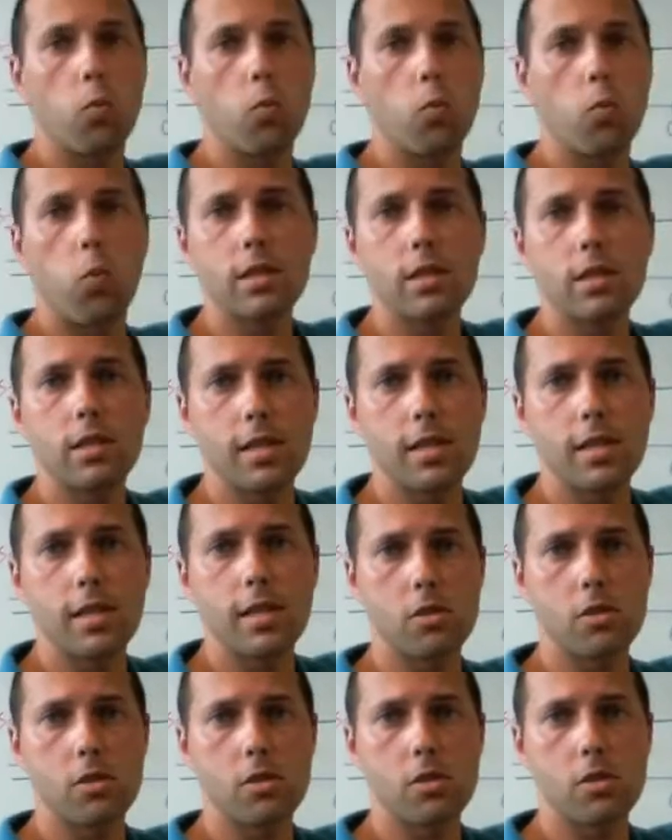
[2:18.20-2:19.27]
what the table
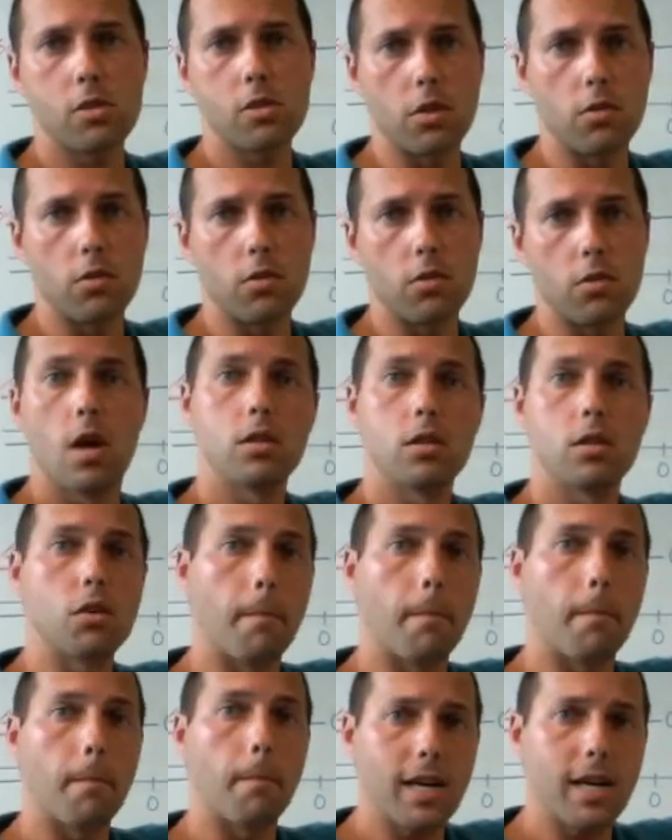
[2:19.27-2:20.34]
shows you. So
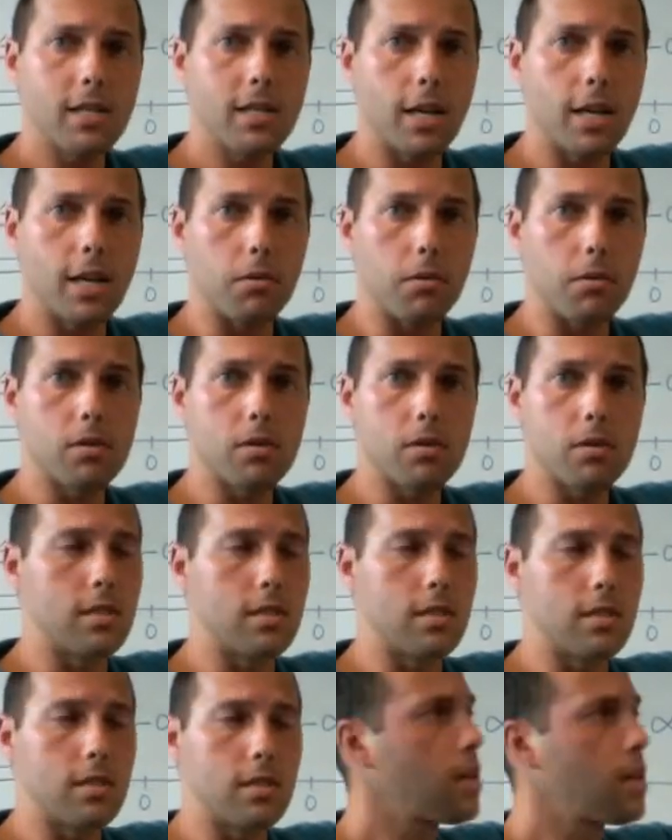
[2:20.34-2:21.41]
my table
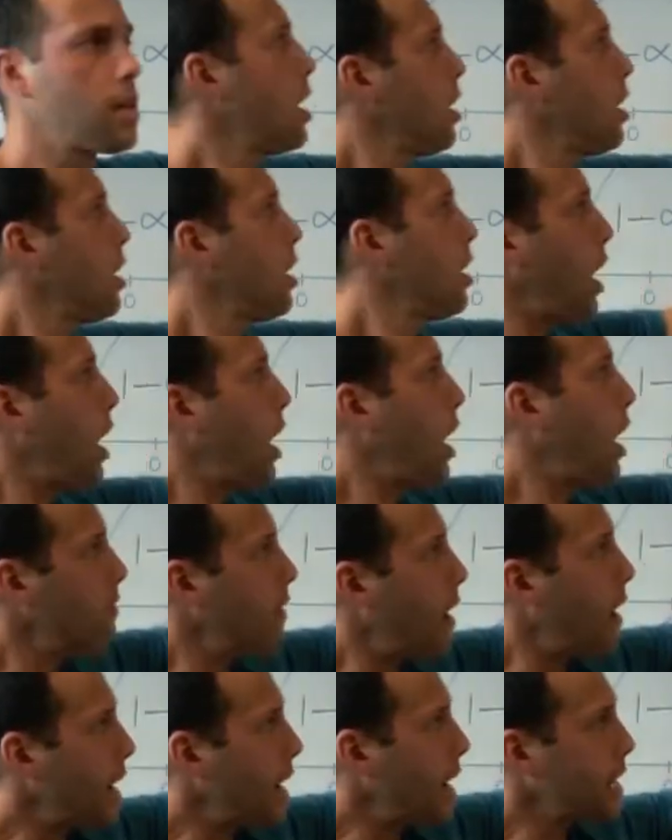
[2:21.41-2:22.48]
says,
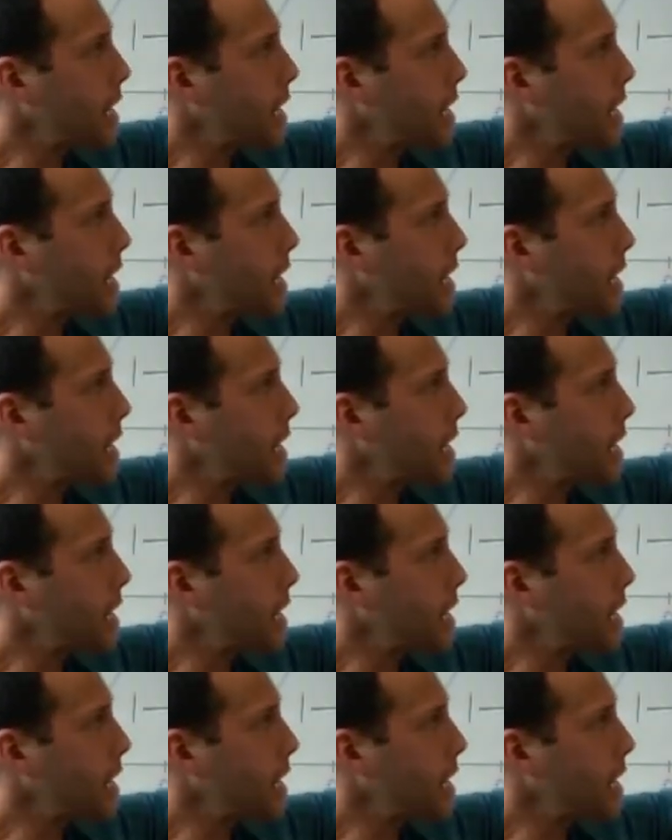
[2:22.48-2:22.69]
I give